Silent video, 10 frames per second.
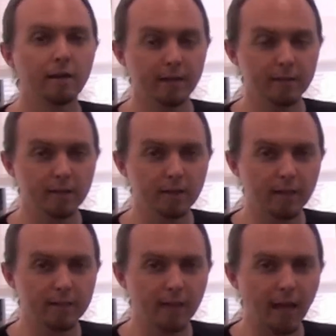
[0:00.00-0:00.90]

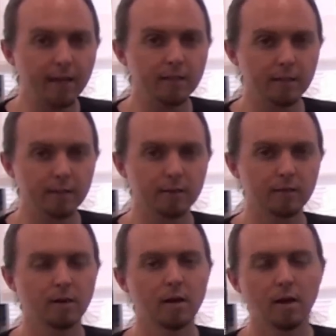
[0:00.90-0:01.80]
It's an
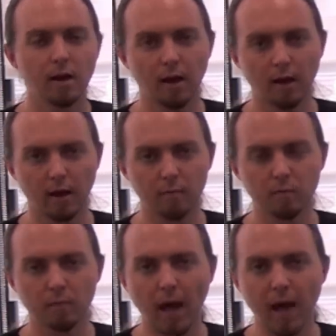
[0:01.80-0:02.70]
excellent
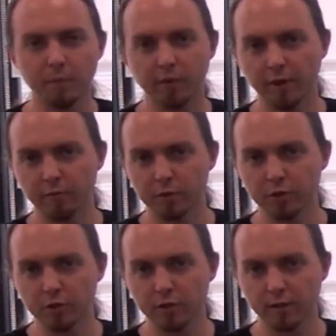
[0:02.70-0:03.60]
app that they've
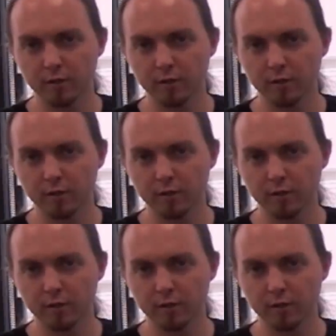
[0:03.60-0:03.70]
produced,